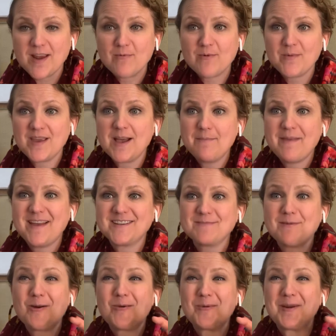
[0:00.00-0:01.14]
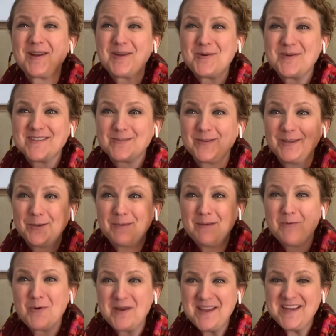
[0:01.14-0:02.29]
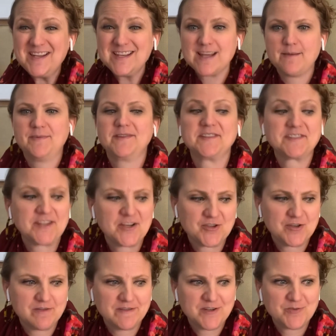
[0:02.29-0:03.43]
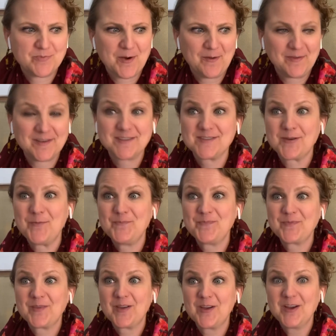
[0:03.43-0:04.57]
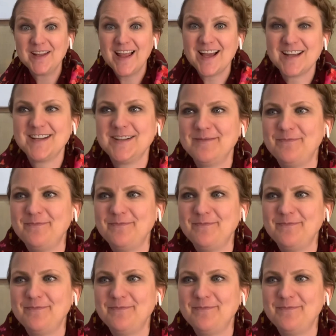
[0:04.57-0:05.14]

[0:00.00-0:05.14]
And when we come back tomorrow, we're going to go into a little bit more in-depth discussion of each part of this. So good luck.